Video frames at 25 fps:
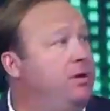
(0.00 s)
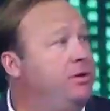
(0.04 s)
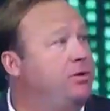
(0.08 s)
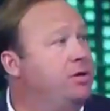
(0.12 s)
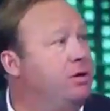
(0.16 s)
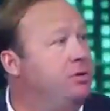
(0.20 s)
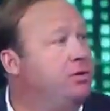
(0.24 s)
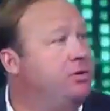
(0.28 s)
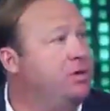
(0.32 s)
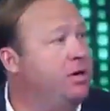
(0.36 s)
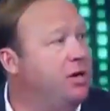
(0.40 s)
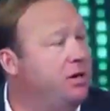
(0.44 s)
the
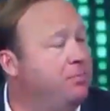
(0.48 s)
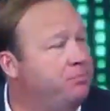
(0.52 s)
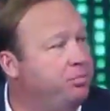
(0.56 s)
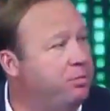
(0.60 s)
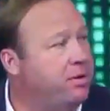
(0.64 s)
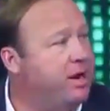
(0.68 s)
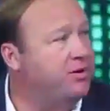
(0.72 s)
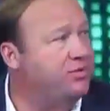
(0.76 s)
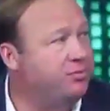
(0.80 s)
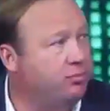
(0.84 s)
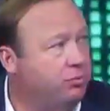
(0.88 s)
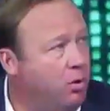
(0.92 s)
Associated
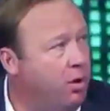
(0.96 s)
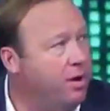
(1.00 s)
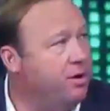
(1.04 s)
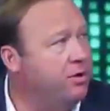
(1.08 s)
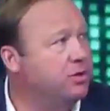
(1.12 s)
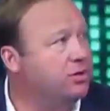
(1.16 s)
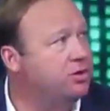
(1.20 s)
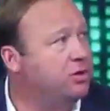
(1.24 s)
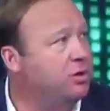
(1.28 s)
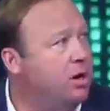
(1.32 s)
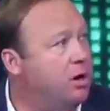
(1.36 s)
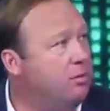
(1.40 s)
Press,
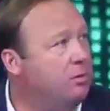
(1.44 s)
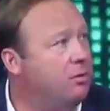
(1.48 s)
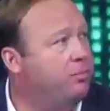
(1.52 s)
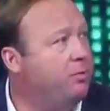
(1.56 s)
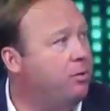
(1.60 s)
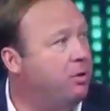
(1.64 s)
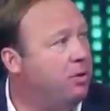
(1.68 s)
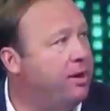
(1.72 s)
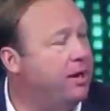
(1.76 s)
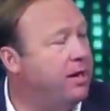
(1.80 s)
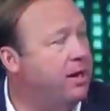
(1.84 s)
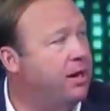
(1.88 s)
Reuters, all
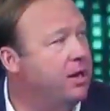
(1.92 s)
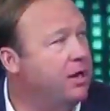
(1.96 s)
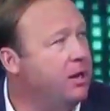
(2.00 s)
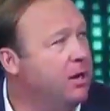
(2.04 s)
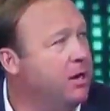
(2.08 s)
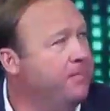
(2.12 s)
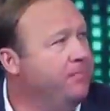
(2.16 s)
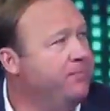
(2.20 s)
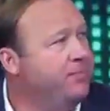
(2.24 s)
reporting it.